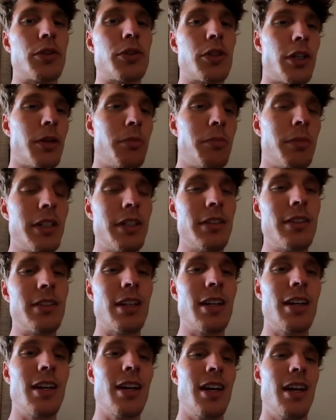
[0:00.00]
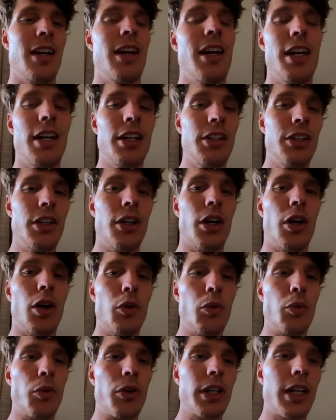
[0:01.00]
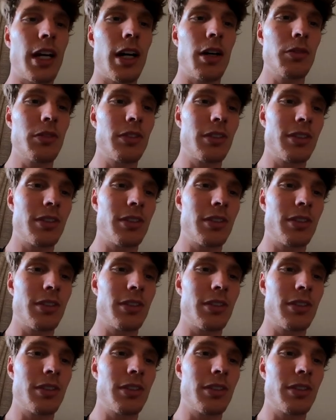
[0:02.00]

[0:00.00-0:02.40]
to complete the whole workout.